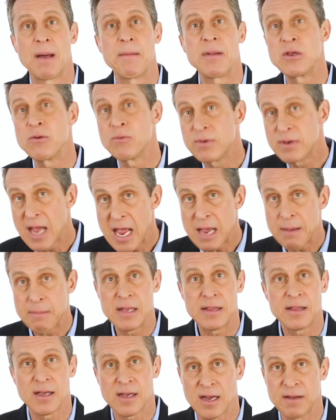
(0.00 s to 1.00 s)
I mean, you name
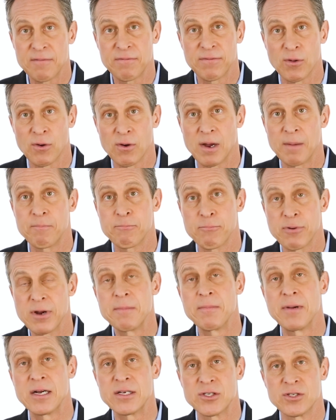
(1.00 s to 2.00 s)
it, the gut flora
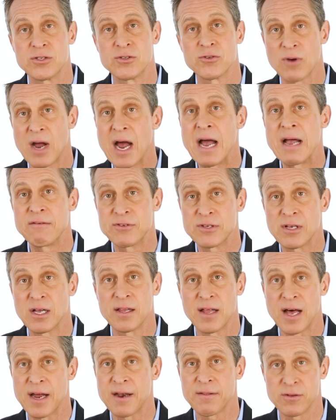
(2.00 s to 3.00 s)
pretty much drives a
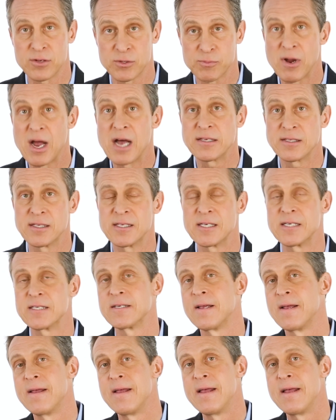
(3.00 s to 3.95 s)
lot of those processes.